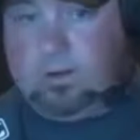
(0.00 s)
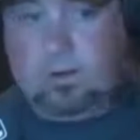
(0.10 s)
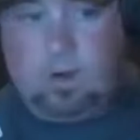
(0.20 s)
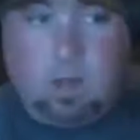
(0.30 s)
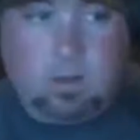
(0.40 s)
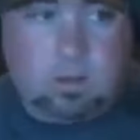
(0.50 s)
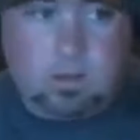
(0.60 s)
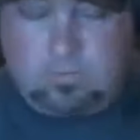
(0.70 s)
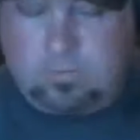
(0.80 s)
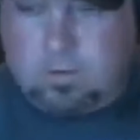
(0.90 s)
to call
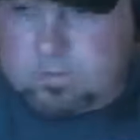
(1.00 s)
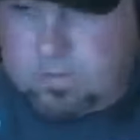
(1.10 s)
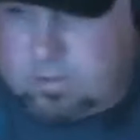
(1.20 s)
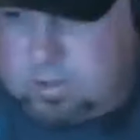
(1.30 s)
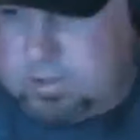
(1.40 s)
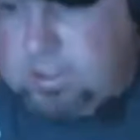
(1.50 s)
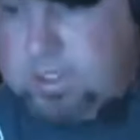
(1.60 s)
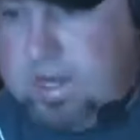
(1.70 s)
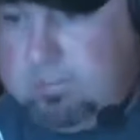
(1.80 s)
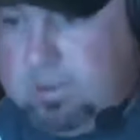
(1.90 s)
her as far as whether she's the
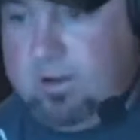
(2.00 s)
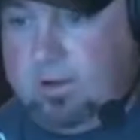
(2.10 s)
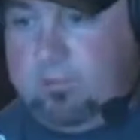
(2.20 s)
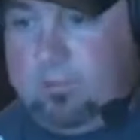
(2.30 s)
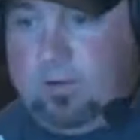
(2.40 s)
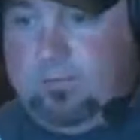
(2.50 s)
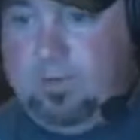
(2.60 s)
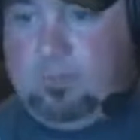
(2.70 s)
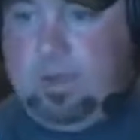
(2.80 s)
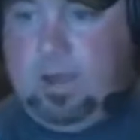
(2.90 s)
champion
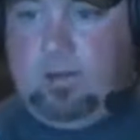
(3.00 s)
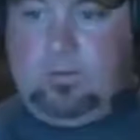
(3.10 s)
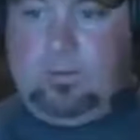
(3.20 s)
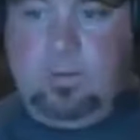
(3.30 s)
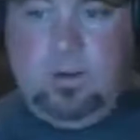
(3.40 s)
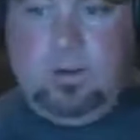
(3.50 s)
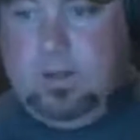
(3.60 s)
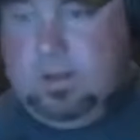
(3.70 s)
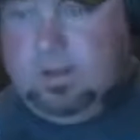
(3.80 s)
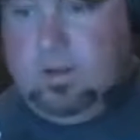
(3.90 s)
145 pounds or
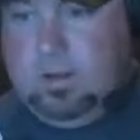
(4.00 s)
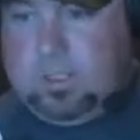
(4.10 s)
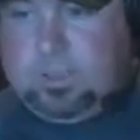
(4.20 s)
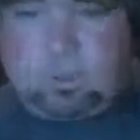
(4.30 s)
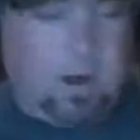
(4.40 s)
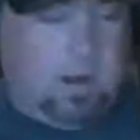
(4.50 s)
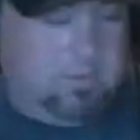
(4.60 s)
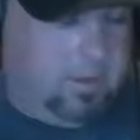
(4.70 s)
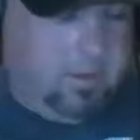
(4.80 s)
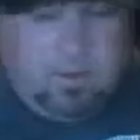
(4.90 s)
you know, she was
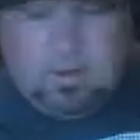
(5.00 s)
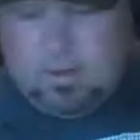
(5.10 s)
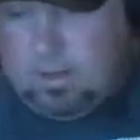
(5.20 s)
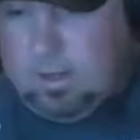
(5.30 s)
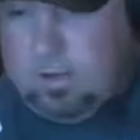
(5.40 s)
crowned it, you